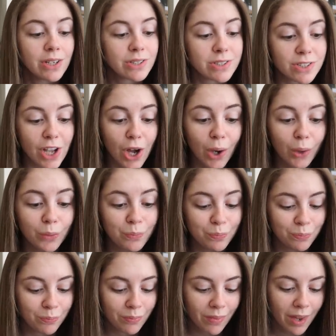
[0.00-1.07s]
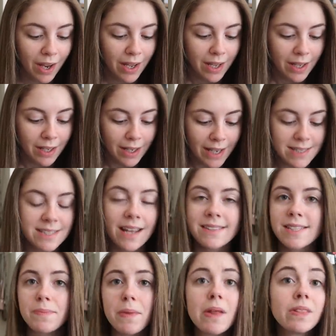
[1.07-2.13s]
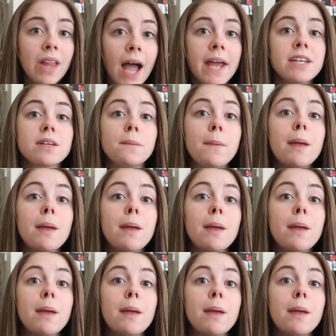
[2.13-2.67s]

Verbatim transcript: So it's not something light.